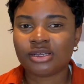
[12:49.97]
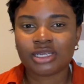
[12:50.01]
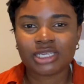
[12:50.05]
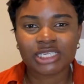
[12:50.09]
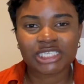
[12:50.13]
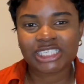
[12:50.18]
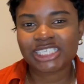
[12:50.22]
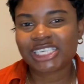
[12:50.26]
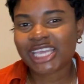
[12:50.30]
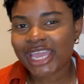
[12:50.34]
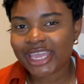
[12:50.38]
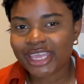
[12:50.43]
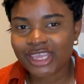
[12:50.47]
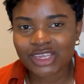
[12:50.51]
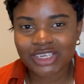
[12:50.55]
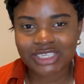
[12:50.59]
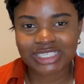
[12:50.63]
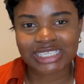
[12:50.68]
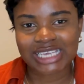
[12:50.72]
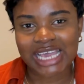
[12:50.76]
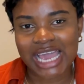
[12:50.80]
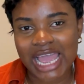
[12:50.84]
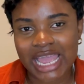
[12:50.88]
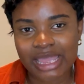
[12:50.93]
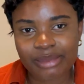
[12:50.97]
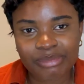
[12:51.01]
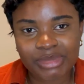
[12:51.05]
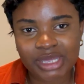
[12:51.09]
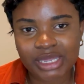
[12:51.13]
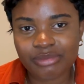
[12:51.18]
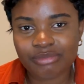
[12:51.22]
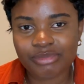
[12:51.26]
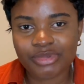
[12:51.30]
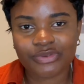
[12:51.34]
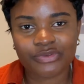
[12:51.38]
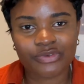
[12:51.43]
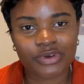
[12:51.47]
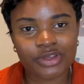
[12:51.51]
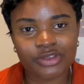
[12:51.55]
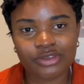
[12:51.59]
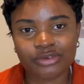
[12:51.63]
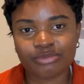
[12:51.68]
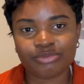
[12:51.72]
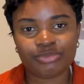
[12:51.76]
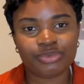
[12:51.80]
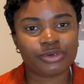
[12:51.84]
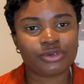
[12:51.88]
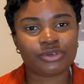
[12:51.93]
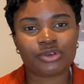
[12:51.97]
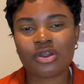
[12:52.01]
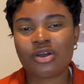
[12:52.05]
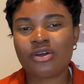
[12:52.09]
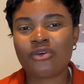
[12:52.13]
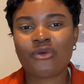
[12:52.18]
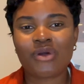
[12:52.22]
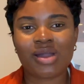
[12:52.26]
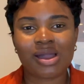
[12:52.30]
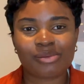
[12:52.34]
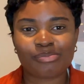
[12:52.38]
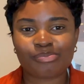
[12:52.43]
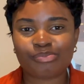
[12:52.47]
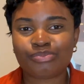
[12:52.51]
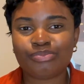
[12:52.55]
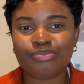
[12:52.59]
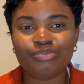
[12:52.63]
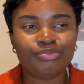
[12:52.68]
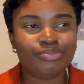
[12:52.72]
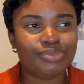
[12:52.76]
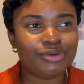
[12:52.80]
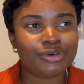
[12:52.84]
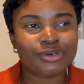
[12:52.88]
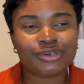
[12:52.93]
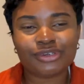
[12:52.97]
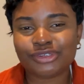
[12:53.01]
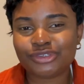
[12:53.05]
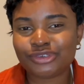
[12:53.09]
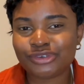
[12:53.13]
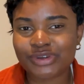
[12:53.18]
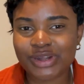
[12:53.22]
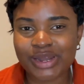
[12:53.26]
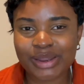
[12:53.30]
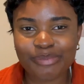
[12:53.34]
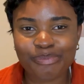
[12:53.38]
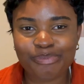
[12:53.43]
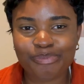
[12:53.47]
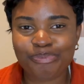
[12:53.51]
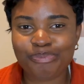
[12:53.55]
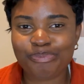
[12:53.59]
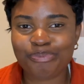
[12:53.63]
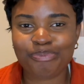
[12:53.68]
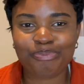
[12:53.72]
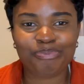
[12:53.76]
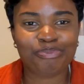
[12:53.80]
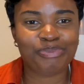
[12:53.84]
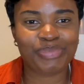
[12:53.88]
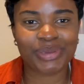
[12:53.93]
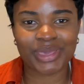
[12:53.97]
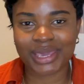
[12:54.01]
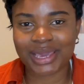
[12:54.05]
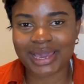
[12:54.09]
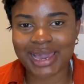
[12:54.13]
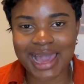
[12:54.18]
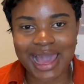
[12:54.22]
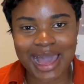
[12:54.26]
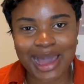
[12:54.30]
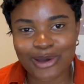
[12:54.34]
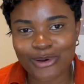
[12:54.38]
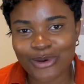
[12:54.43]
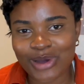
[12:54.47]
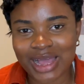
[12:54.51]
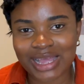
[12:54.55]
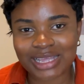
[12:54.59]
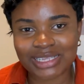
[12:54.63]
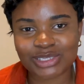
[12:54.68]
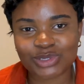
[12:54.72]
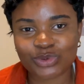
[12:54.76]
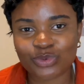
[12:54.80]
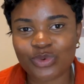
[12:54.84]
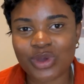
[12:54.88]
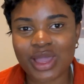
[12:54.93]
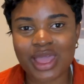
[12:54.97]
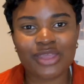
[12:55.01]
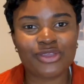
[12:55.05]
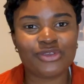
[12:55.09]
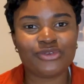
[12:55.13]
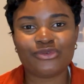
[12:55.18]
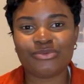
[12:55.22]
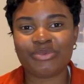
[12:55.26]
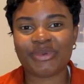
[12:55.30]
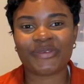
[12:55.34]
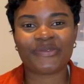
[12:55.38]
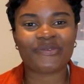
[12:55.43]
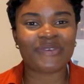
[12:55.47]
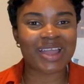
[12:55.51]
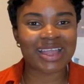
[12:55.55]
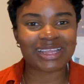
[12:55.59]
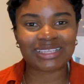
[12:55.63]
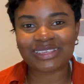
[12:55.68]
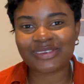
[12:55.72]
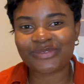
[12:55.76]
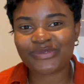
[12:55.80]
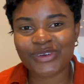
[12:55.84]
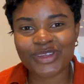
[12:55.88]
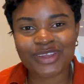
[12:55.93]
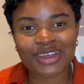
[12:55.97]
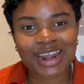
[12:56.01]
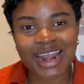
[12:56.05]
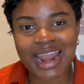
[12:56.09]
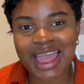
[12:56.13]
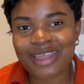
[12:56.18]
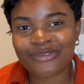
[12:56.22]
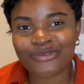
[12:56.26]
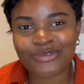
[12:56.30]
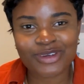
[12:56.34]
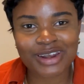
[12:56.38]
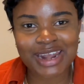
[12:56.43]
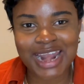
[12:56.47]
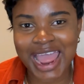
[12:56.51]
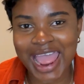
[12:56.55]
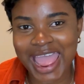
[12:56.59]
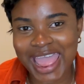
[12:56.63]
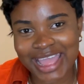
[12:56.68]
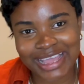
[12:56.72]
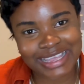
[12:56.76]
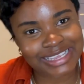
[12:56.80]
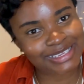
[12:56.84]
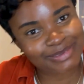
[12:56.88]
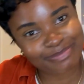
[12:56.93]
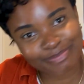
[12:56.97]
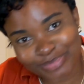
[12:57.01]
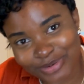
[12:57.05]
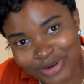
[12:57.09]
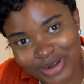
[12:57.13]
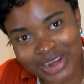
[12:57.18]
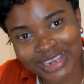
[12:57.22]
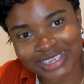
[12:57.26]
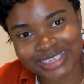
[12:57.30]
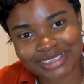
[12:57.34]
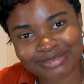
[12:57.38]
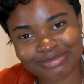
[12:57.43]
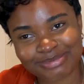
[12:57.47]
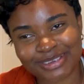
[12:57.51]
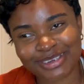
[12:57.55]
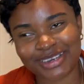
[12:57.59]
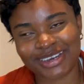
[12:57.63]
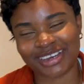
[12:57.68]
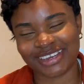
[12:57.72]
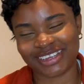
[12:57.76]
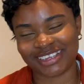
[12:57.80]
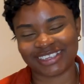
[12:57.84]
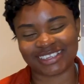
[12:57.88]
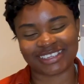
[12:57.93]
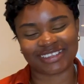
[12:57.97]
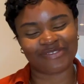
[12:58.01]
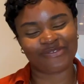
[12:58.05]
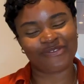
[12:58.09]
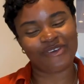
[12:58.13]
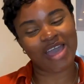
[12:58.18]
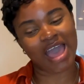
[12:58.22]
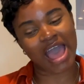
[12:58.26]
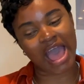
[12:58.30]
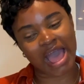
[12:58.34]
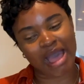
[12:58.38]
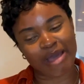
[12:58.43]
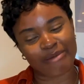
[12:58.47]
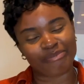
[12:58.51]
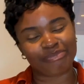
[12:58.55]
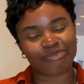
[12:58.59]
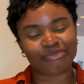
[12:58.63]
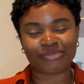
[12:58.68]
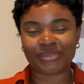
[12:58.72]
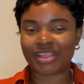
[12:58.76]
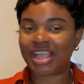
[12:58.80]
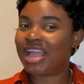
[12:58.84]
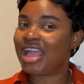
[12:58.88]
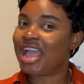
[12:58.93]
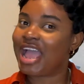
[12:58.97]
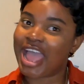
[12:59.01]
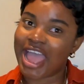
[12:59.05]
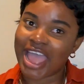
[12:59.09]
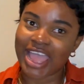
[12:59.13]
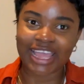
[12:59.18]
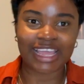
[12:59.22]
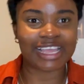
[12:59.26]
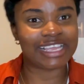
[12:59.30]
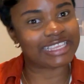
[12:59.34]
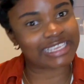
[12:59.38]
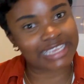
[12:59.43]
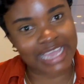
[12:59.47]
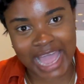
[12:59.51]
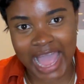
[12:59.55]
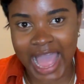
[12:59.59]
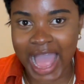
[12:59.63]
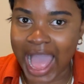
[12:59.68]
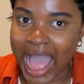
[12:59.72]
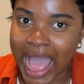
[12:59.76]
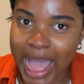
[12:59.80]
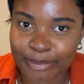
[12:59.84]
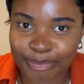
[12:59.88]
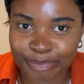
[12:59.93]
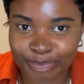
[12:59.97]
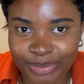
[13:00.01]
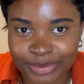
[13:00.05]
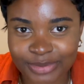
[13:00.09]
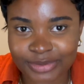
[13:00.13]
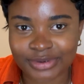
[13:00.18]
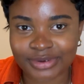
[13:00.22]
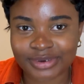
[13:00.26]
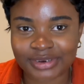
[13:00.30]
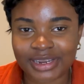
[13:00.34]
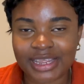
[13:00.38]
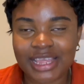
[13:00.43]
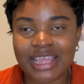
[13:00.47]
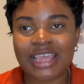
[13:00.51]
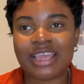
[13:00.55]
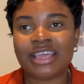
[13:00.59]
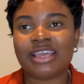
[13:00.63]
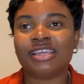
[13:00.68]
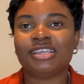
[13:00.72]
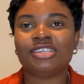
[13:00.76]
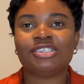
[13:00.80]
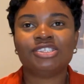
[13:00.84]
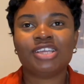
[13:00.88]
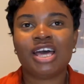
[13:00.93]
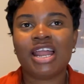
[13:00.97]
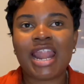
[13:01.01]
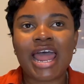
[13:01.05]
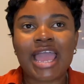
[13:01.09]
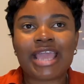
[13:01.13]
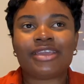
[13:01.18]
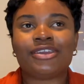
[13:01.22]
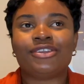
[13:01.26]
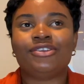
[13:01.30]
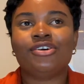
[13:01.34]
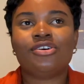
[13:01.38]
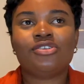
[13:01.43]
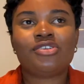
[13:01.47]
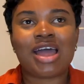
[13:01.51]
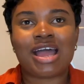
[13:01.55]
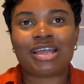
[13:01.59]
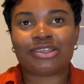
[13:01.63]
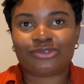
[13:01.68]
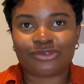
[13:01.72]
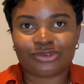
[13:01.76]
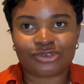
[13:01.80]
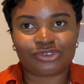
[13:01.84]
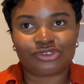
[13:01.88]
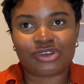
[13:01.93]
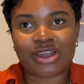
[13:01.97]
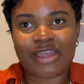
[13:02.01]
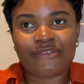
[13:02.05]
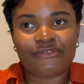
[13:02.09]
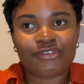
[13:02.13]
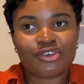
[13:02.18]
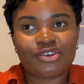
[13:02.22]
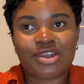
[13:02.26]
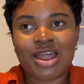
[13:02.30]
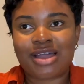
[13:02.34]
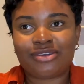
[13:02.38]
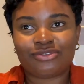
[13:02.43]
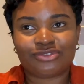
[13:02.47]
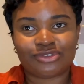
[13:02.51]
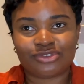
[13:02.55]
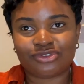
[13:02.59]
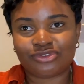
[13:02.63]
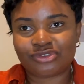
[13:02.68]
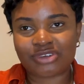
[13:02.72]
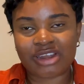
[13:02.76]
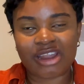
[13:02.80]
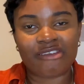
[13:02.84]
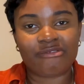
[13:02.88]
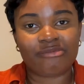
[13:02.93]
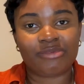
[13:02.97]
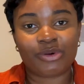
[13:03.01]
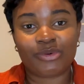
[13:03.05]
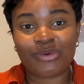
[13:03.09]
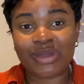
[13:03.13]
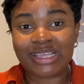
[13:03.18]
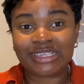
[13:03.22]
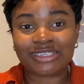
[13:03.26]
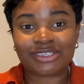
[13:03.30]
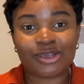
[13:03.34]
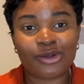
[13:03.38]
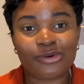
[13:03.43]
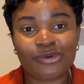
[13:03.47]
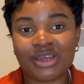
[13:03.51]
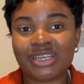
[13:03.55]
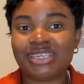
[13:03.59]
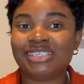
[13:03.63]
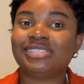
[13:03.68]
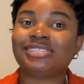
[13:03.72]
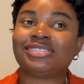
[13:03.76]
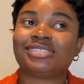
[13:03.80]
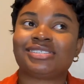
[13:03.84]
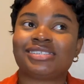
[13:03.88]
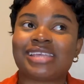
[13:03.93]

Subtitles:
check your timing before you book. Don't go and book during peak hours where you'll be fighting for your life on that express, because fam, it can happen. It's not like you don't know how to drive, you know how to drive, but when someone is